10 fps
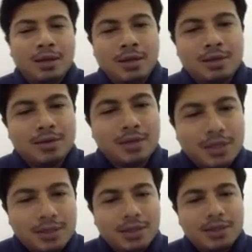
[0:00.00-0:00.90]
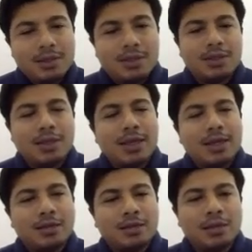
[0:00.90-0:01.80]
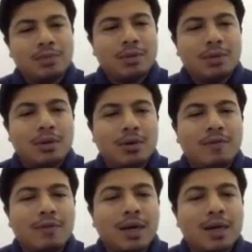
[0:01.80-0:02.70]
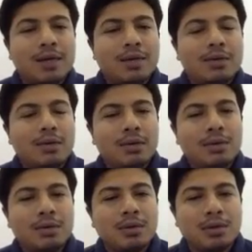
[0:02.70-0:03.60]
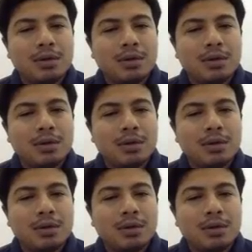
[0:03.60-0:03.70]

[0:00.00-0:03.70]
So this is an example of unreal